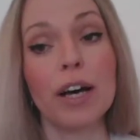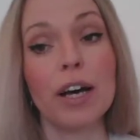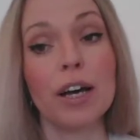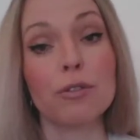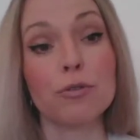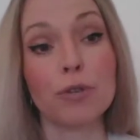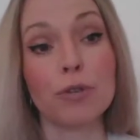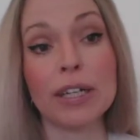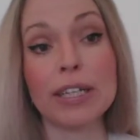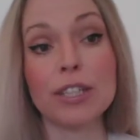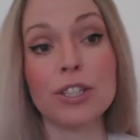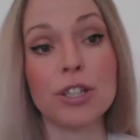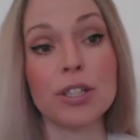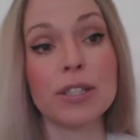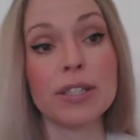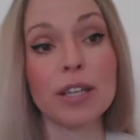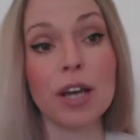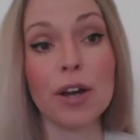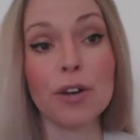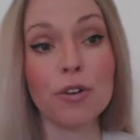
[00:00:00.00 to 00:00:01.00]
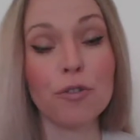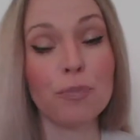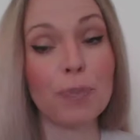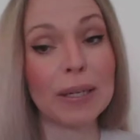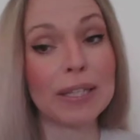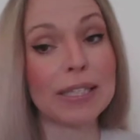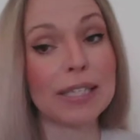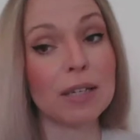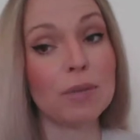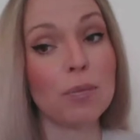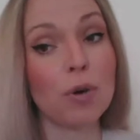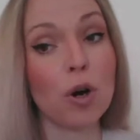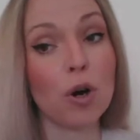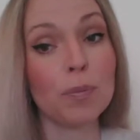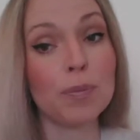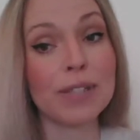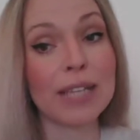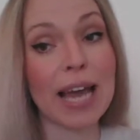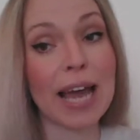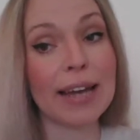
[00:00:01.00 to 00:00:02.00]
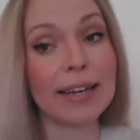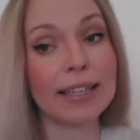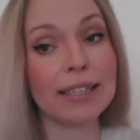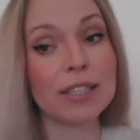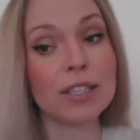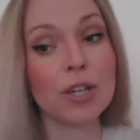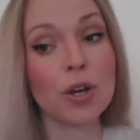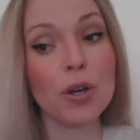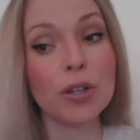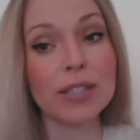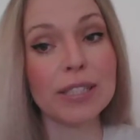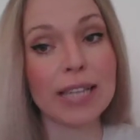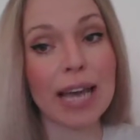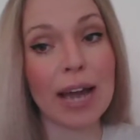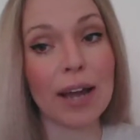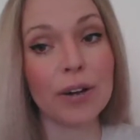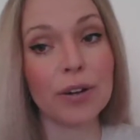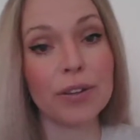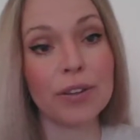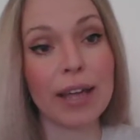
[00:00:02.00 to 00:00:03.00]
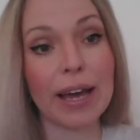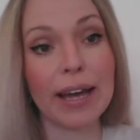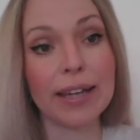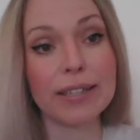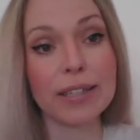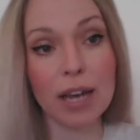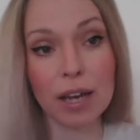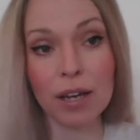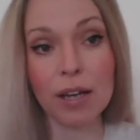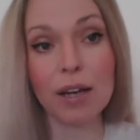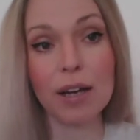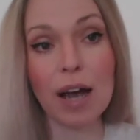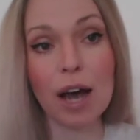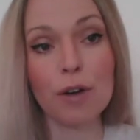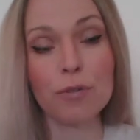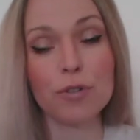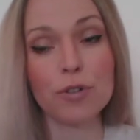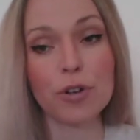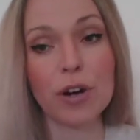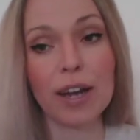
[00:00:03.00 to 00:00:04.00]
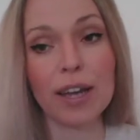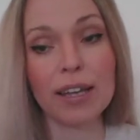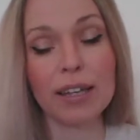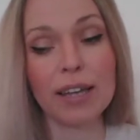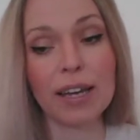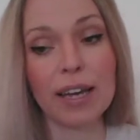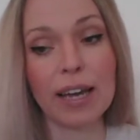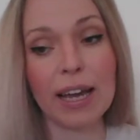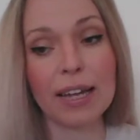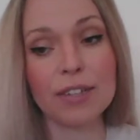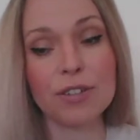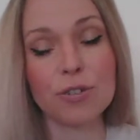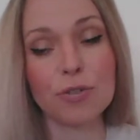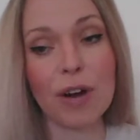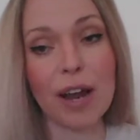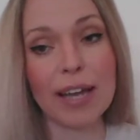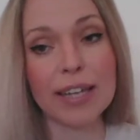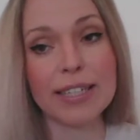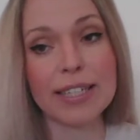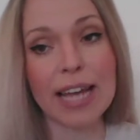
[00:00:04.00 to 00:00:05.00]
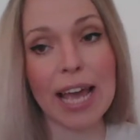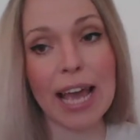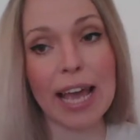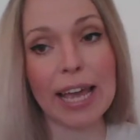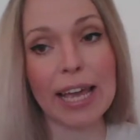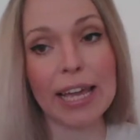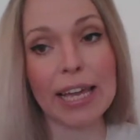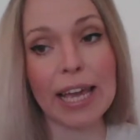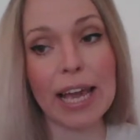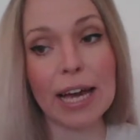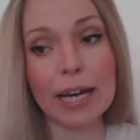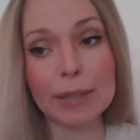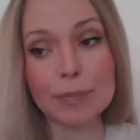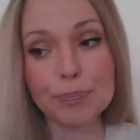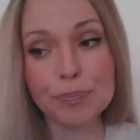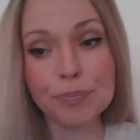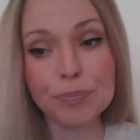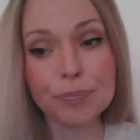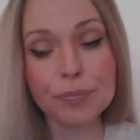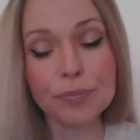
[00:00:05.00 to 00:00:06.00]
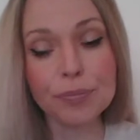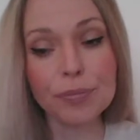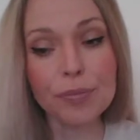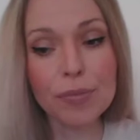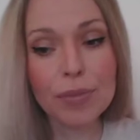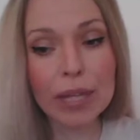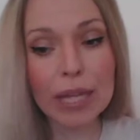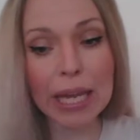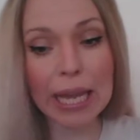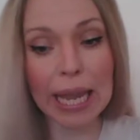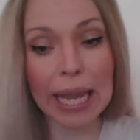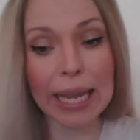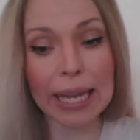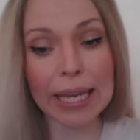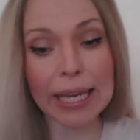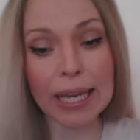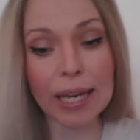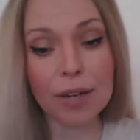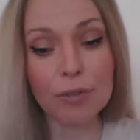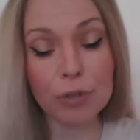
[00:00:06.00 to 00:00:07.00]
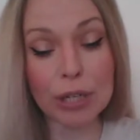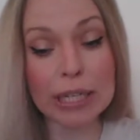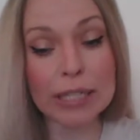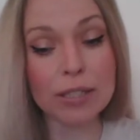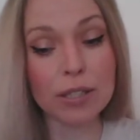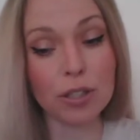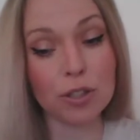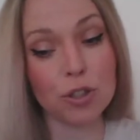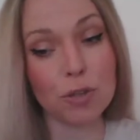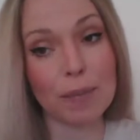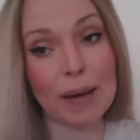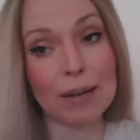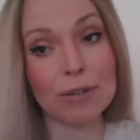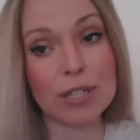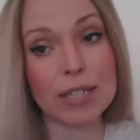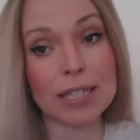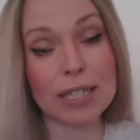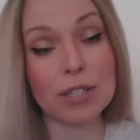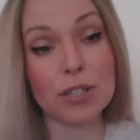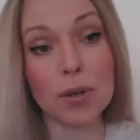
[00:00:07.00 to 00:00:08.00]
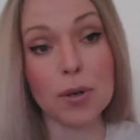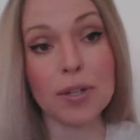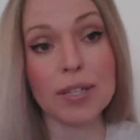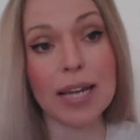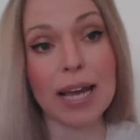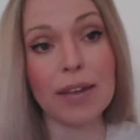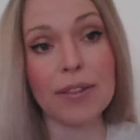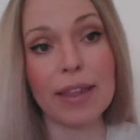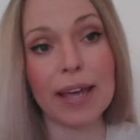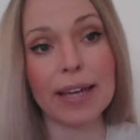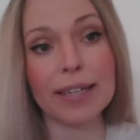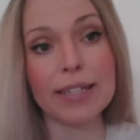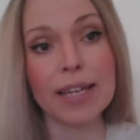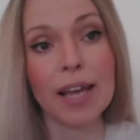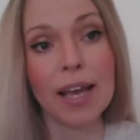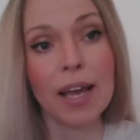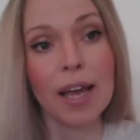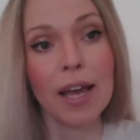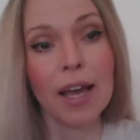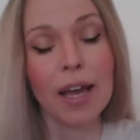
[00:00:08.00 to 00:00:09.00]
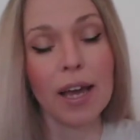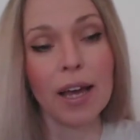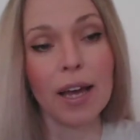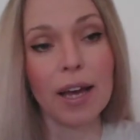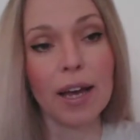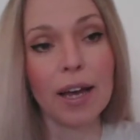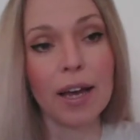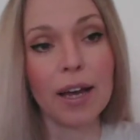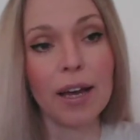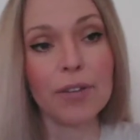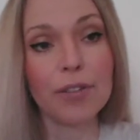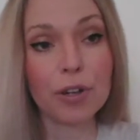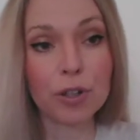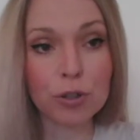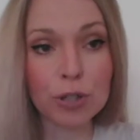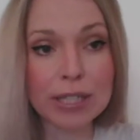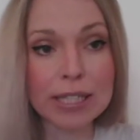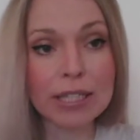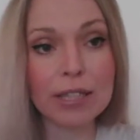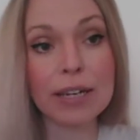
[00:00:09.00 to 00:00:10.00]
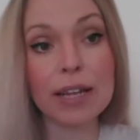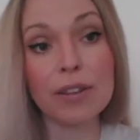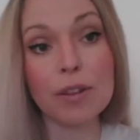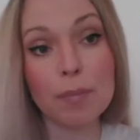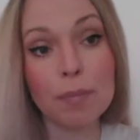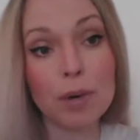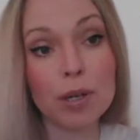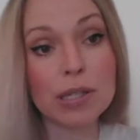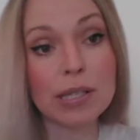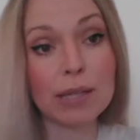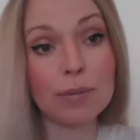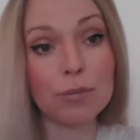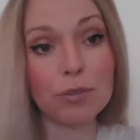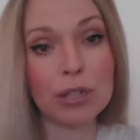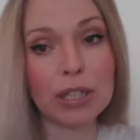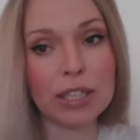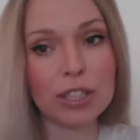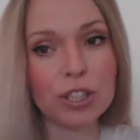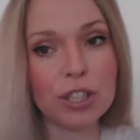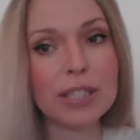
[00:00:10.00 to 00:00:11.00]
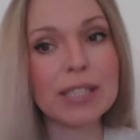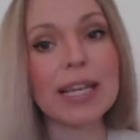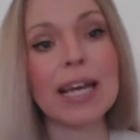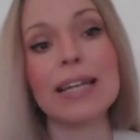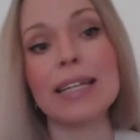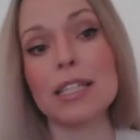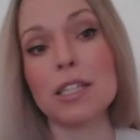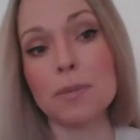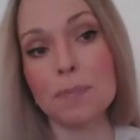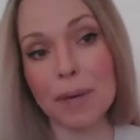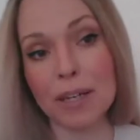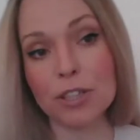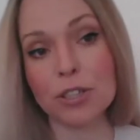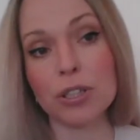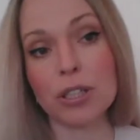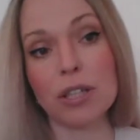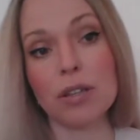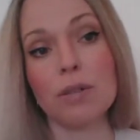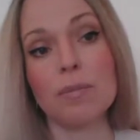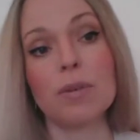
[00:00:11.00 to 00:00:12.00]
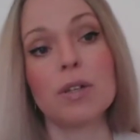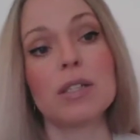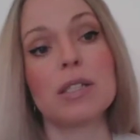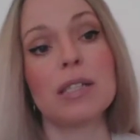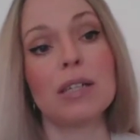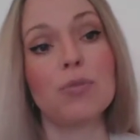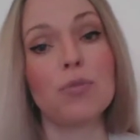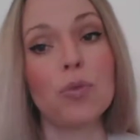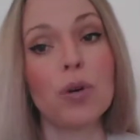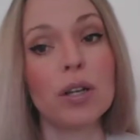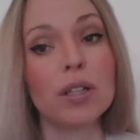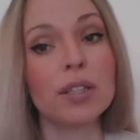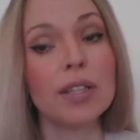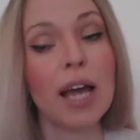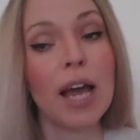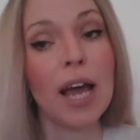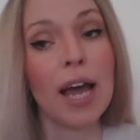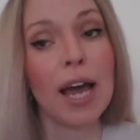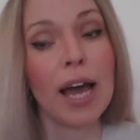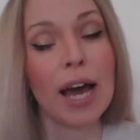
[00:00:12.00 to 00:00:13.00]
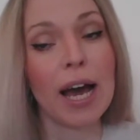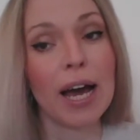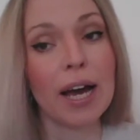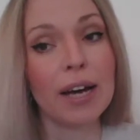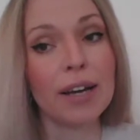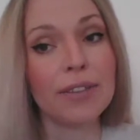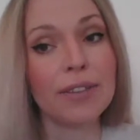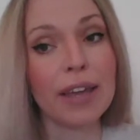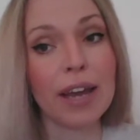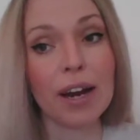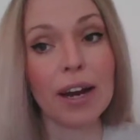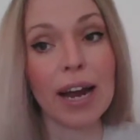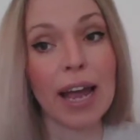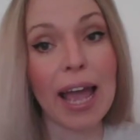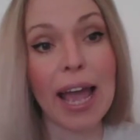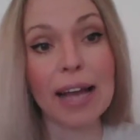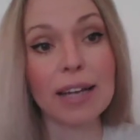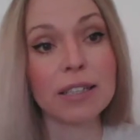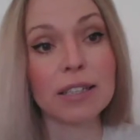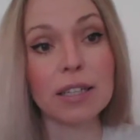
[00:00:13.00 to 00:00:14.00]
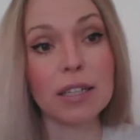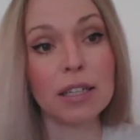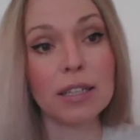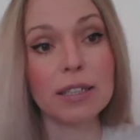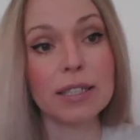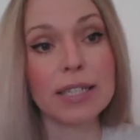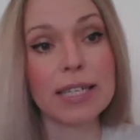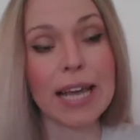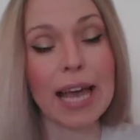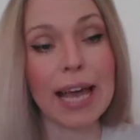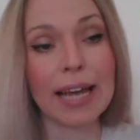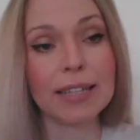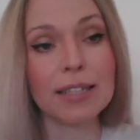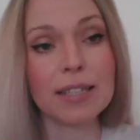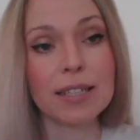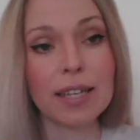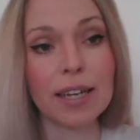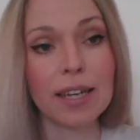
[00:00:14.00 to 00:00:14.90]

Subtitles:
religious kind of bits and bobs, and it turns out that after I had read a research about it, it turned out that the Christian and the Muslim religions, and especially the Muslim one, they are excellent at